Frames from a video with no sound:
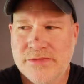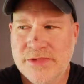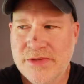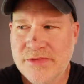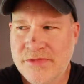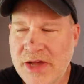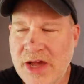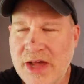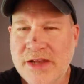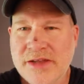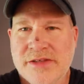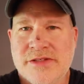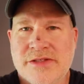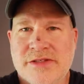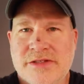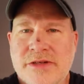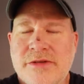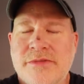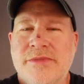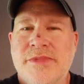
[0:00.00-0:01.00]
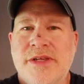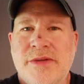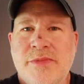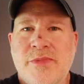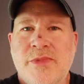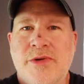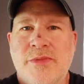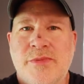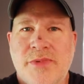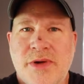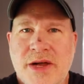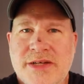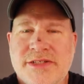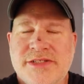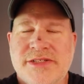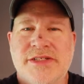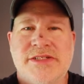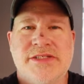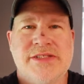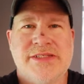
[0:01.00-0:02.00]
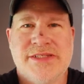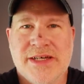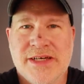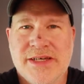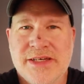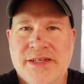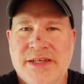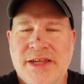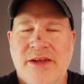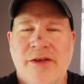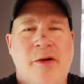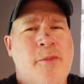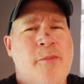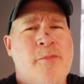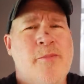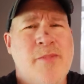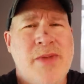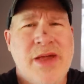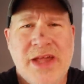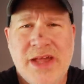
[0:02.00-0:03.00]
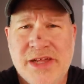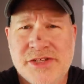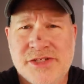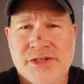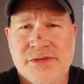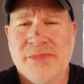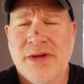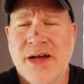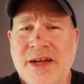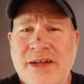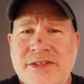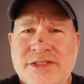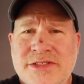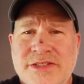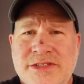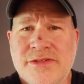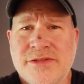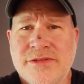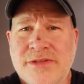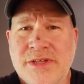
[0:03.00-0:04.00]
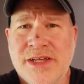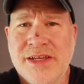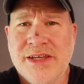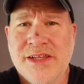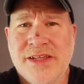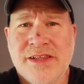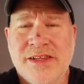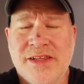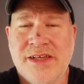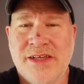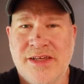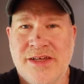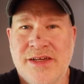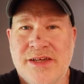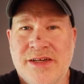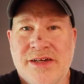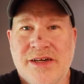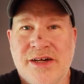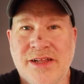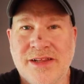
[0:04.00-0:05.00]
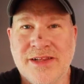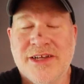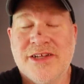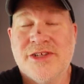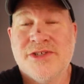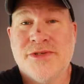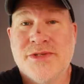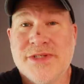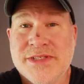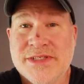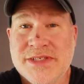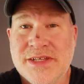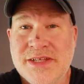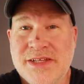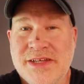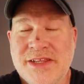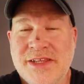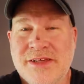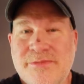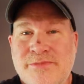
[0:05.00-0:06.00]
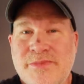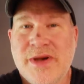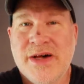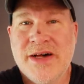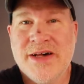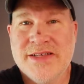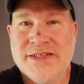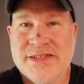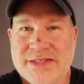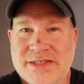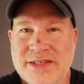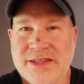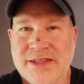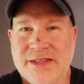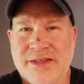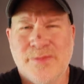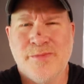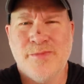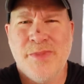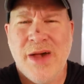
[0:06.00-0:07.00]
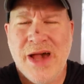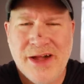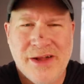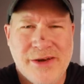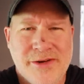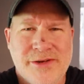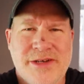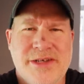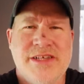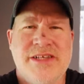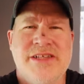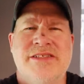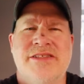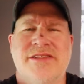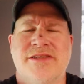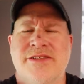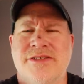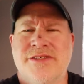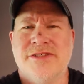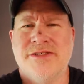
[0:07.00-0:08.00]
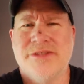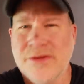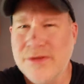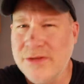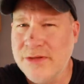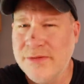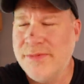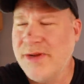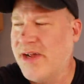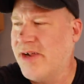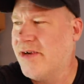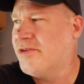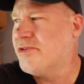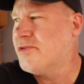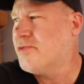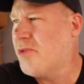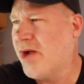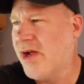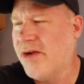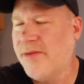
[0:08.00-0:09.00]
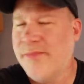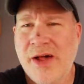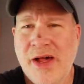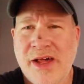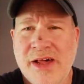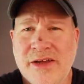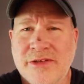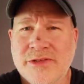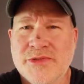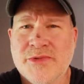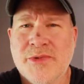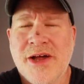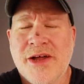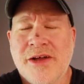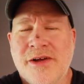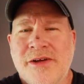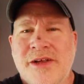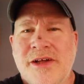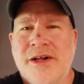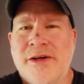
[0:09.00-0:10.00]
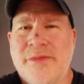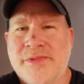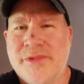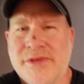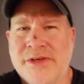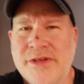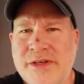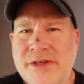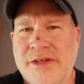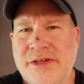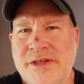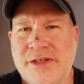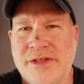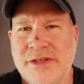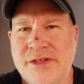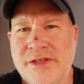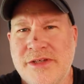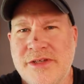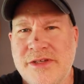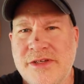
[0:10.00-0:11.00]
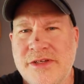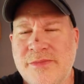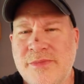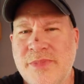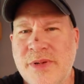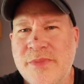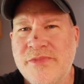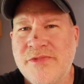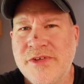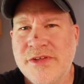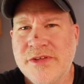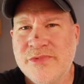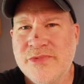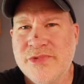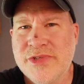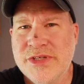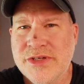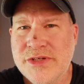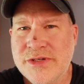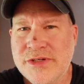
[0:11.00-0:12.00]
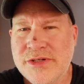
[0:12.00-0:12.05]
we've gotten so many more projects done, and a major milestone getting the electricity in the bus and the batteries and the solar panels, panels wired up. But I'm feeling really